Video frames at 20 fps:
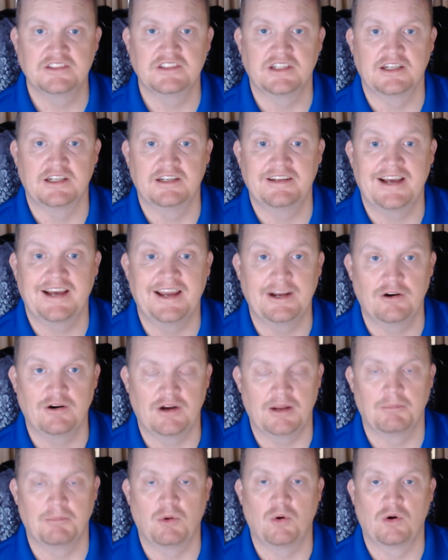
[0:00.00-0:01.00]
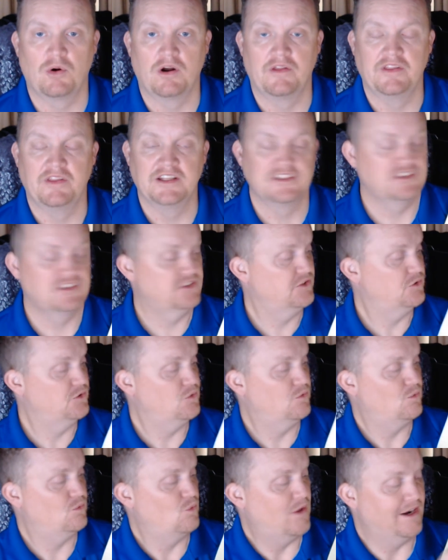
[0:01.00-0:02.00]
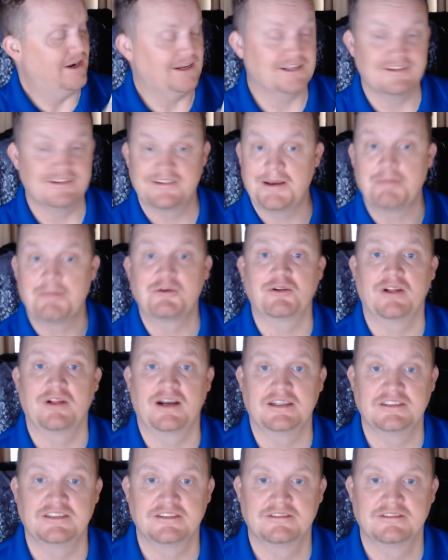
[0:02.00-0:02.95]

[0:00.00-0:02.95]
diagram or on this way to conceptualize.